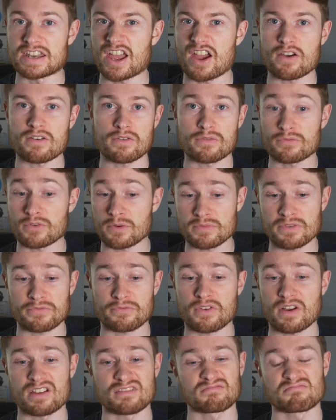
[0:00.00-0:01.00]
Now, from the
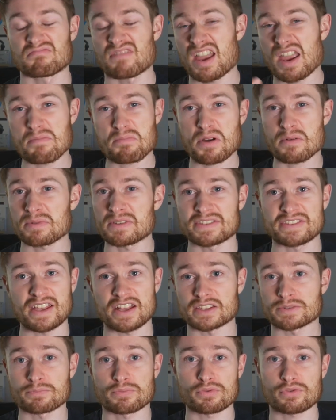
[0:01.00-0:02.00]
front, it probably
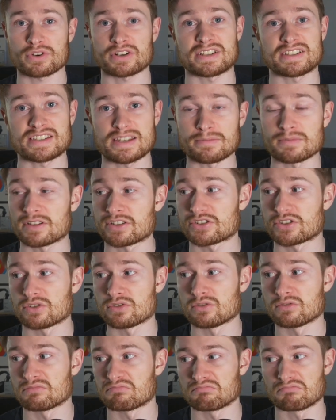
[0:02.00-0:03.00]
sounds pretty similar
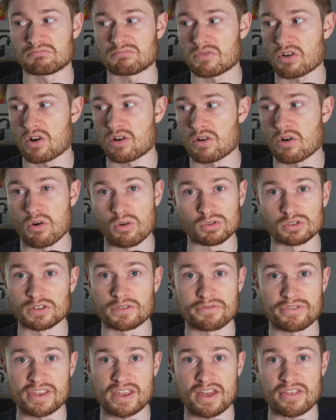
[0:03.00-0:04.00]
to all
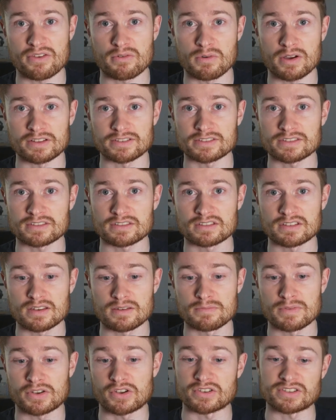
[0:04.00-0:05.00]
of the other ones
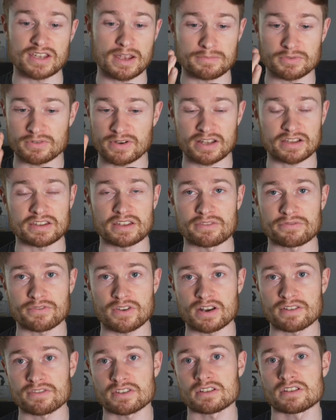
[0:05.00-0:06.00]
because I'm directly in
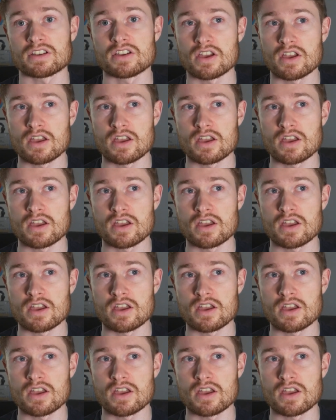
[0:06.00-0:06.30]
front of it,